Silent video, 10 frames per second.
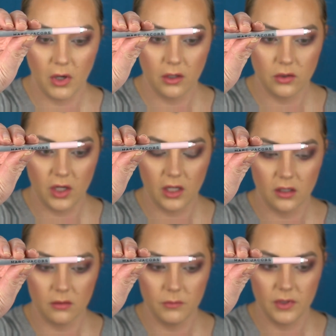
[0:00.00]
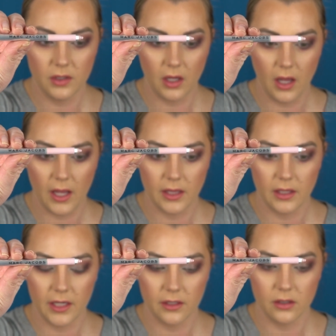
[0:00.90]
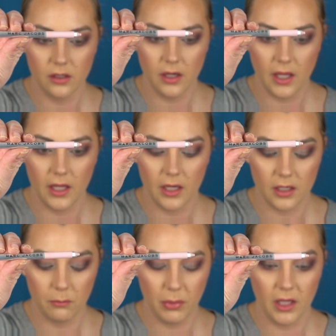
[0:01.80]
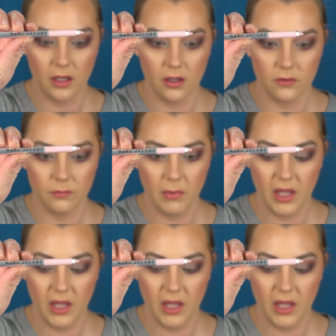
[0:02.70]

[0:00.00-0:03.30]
Marc Jacobs eyeliner in Pink of